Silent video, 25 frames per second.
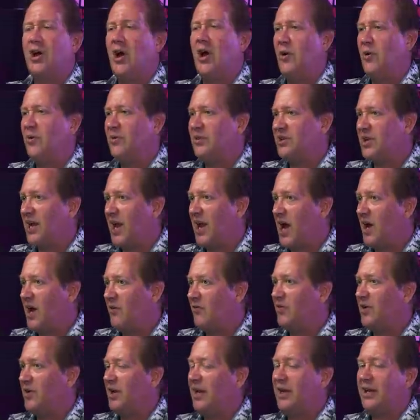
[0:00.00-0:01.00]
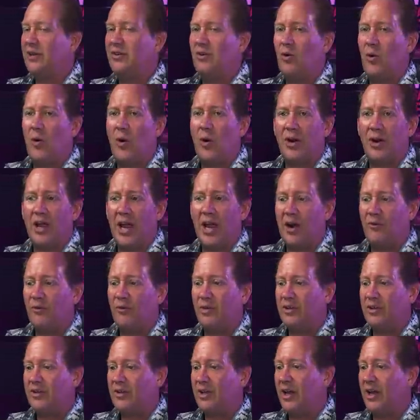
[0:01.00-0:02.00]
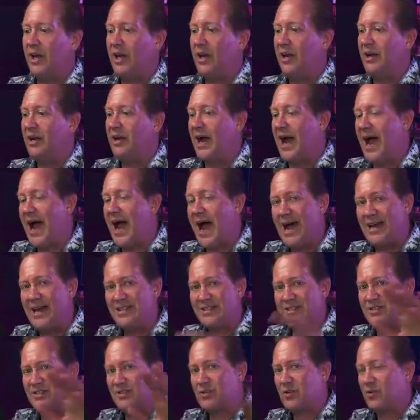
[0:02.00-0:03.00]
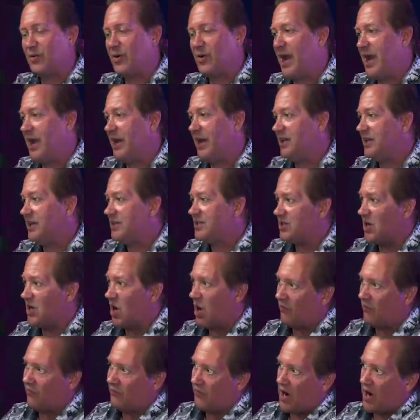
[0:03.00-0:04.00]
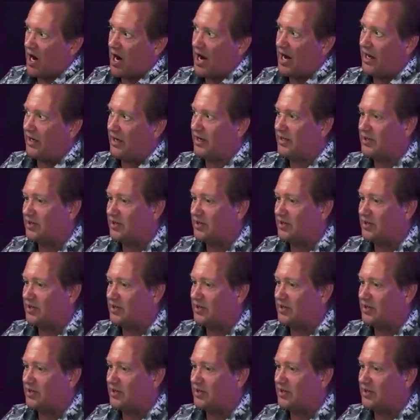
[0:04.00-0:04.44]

tone deaf, ignored everything. This is great. It's all fine.